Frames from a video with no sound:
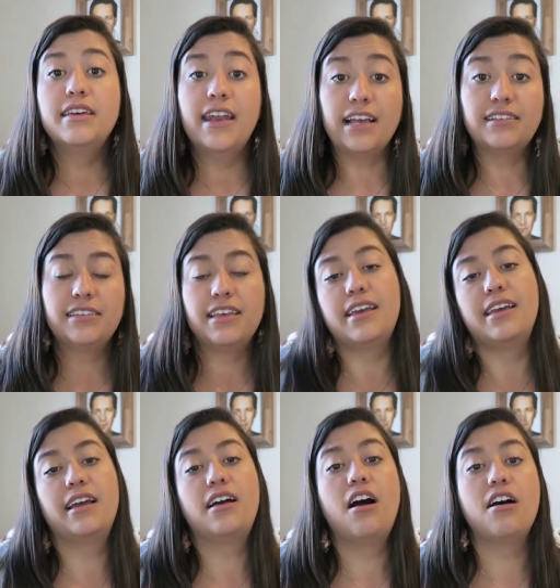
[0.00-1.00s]
the next
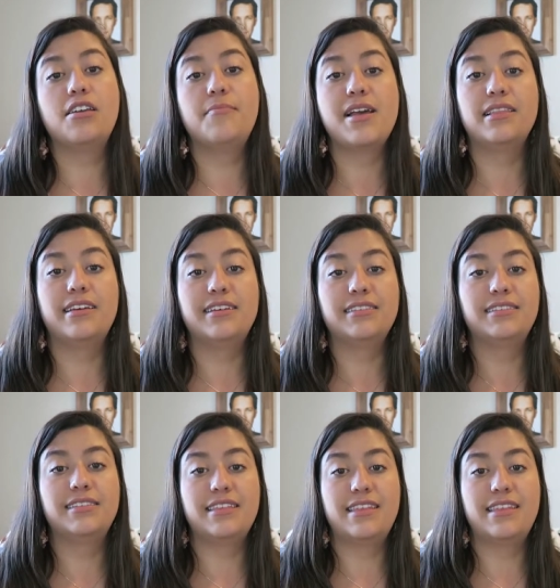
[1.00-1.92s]
thing on my list